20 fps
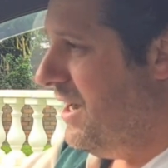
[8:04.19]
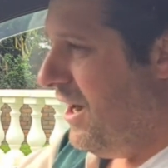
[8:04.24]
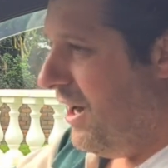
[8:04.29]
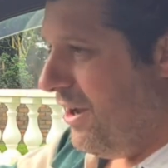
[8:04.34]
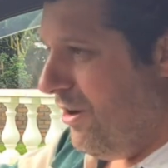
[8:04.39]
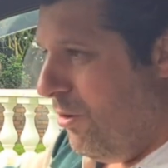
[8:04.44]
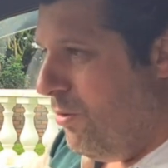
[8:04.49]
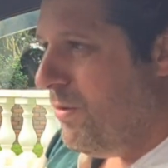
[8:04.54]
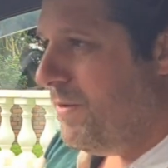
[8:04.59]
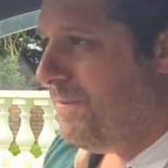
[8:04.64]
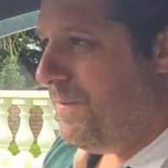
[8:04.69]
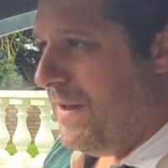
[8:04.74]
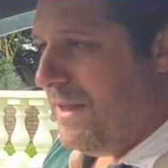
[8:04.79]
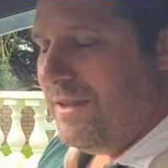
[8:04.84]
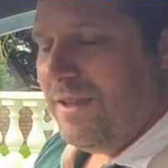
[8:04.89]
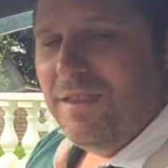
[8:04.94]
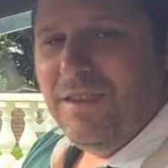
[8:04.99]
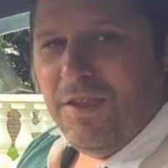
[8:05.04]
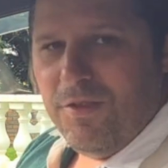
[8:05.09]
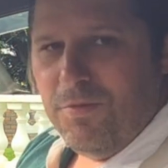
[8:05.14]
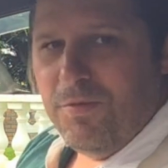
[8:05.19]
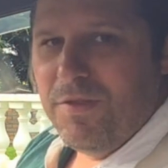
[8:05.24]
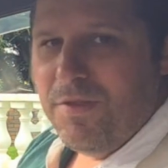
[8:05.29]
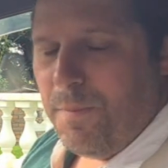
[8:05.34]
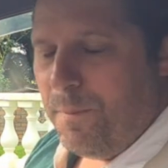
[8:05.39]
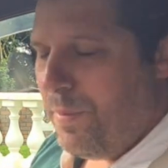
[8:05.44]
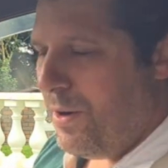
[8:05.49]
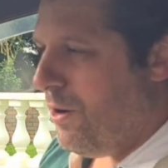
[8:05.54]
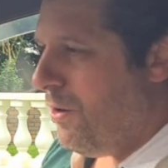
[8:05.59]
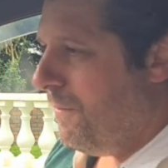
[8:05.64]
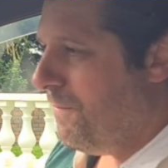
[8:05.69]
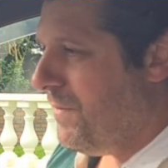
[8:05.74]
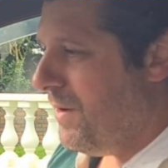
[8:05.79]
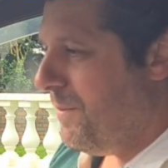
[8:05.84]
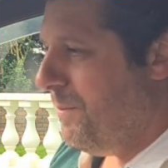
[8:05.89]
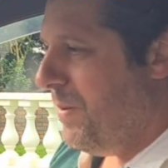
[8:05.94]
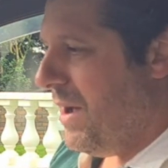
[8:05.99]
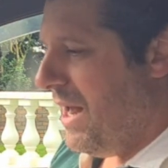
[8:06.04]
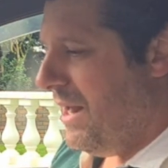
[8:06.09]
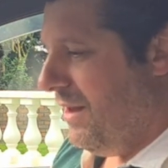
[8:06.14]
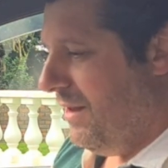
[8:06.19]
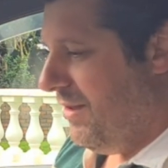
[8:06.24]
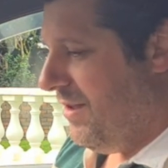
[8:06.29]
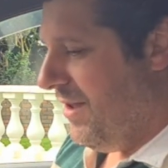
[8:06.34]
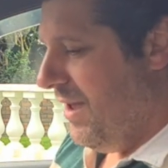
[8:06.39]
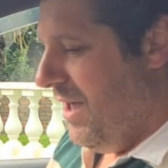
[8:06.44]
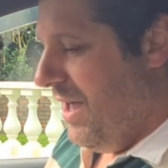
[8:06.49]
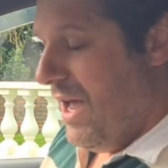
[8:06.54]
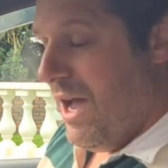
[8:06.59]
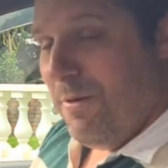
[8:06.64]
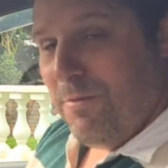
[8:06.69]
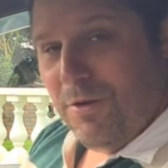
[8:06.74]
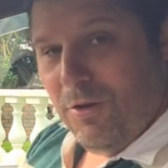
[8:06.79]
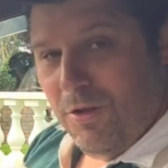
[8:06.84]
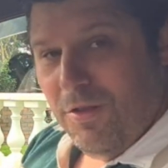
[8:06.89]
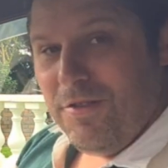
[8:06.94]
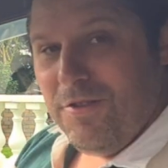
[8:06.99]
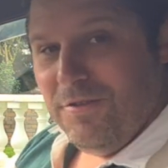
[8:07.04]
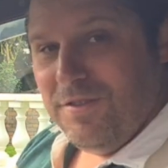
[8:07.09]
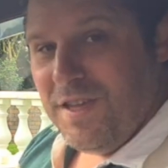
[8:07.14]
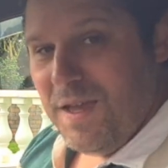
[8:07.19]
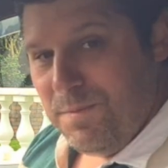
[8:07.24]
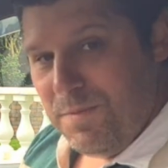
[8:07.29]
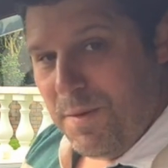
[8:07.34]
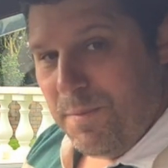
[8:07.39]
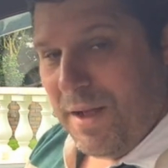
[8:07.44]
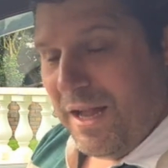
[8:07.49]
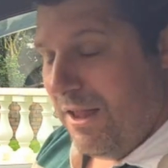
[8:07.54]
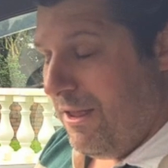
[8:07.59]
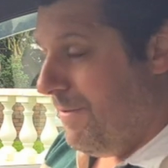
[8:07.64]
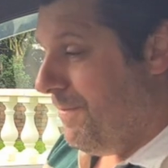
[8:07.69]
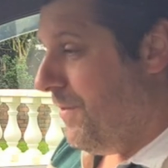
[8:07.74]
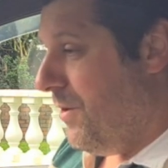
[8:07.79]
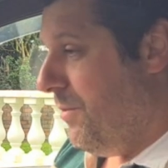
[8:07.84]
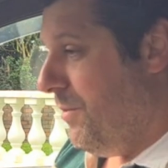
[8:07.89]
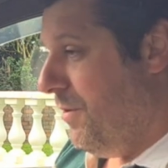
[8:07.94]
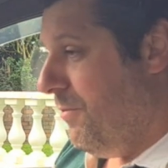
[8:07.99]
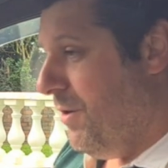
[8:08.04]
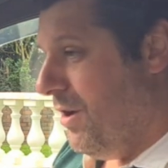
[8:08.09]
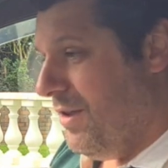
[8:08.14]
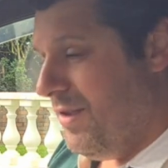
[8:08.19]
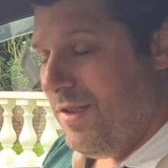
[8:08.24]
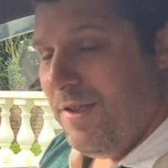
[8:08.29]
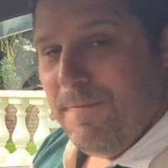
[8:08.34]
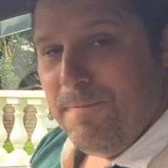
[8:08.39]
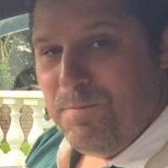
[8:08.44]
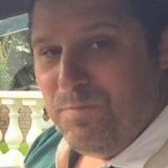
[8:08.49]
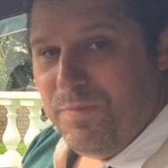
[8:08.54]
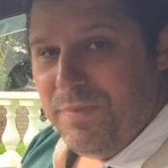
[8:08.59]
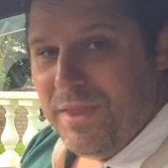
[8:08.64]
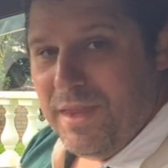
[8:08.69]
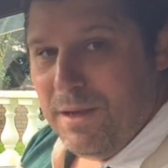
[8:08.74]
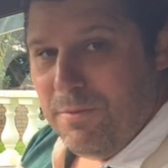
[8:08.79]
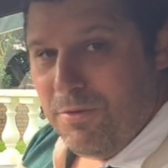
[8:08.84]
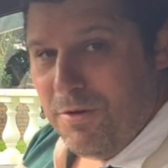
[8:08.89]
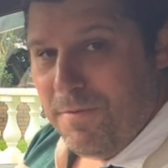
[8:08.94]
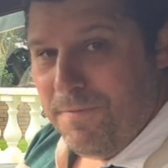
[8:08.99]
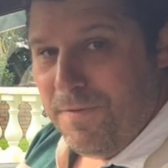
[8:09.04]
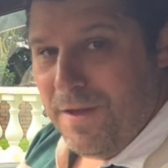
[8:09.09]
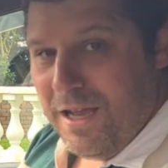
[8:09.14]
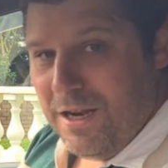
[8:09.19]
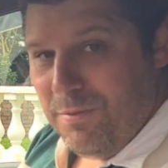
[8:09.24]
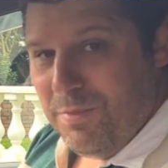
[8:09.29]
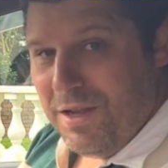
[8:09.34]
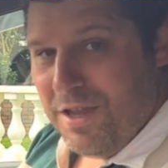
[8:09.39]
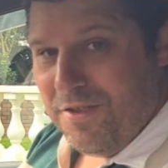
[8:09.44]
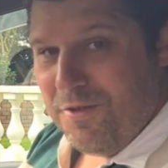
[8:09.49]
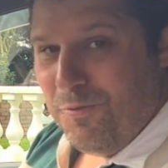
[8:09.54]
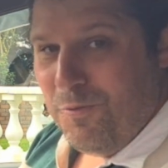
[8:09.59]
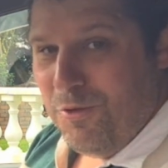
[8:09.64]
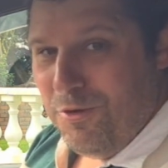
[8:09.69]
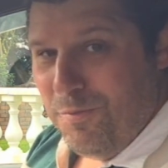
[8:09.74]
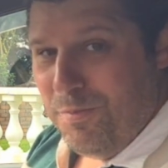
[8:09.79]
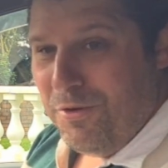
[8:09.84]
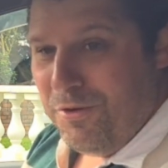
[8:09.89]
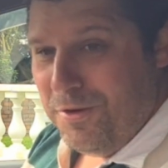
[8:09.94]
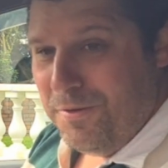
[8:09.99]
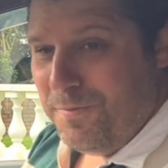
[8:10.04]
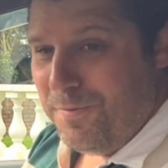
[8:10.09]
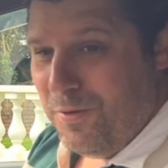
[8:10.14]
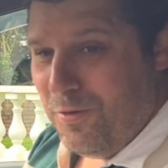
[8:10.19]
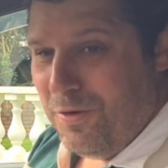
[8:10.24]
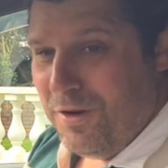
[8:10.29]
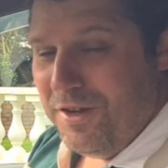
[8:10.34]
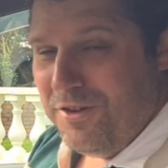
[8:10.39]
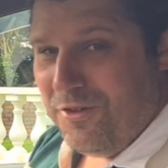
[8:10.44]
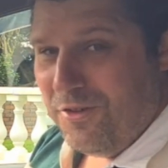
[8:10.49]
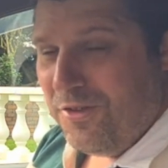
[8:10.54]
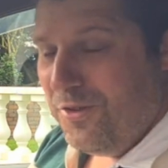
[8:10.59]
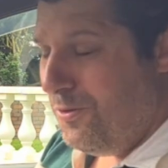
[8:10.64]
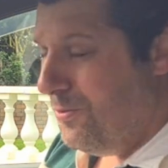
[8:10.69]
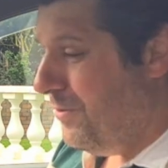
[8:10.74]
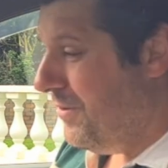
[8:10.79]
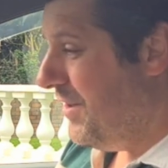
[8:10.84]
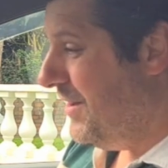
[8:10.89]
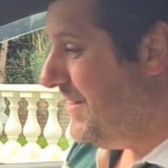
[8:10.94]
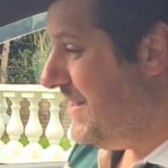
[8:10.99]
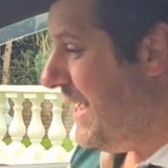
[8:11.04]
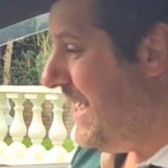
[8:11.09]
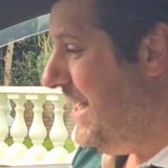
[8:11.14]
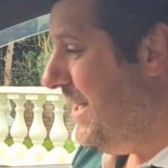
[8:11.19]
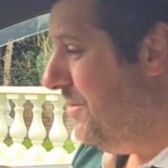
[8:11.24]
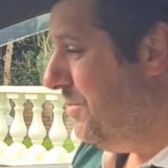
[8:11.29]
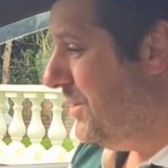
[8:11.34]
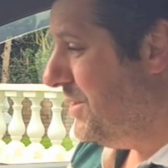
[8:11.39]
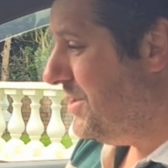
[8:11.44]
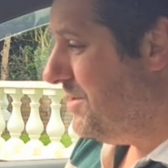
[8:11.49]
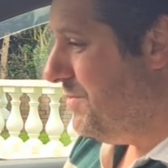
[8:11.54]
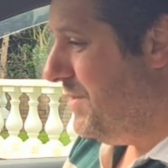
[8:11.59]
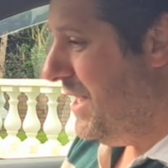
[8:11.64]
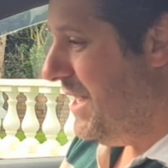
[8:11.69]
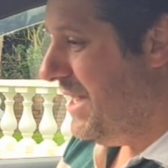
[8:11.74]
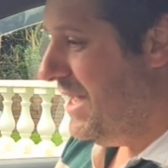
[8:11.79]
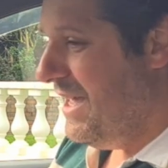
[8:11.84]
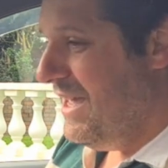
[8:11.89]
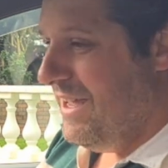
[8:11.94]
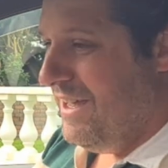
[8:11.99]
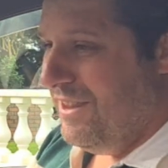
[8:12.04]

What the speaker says: I always felt that this was the perfect balance. And what also tipped the balance for me was they were available as a 1.4 litre, so it was attainable to me.